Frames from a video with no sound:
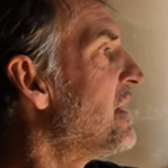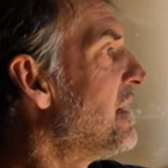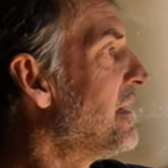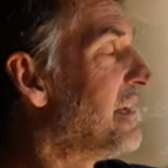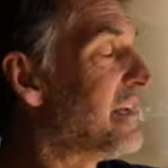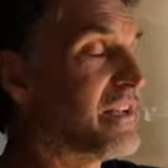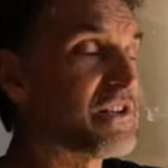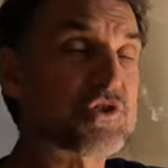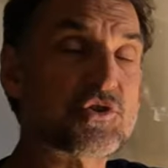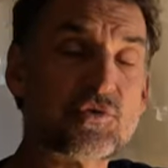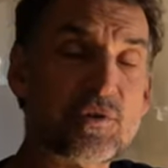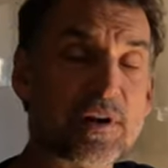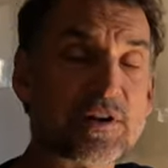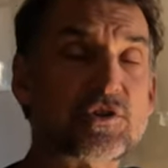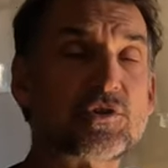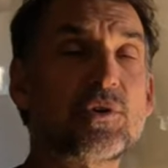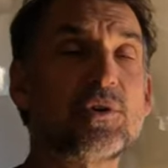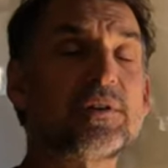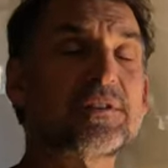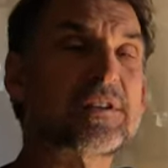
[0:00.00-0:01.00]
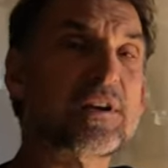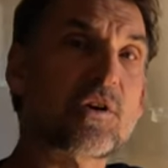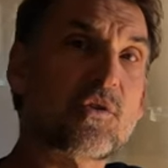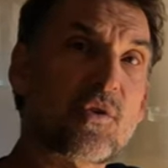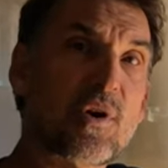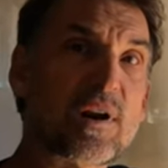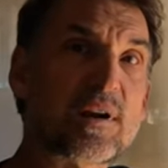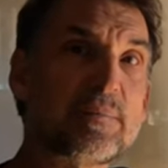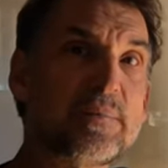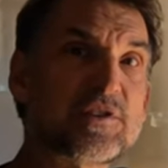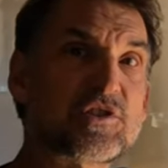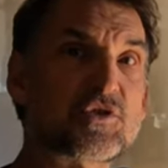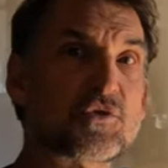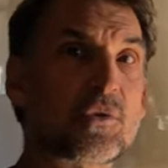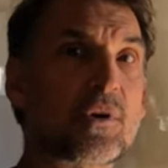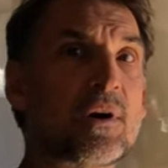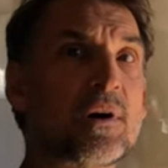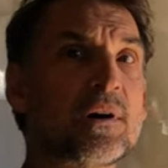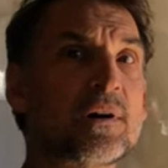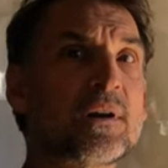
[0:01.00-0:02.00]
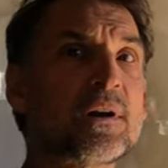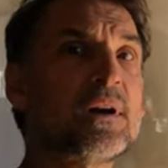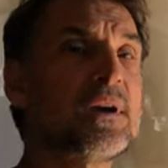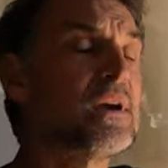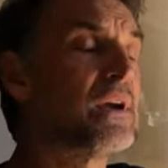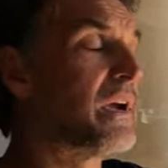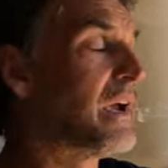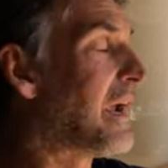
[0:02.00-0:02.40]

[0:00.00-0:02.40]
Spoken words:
It is structural. It's incredibly strong.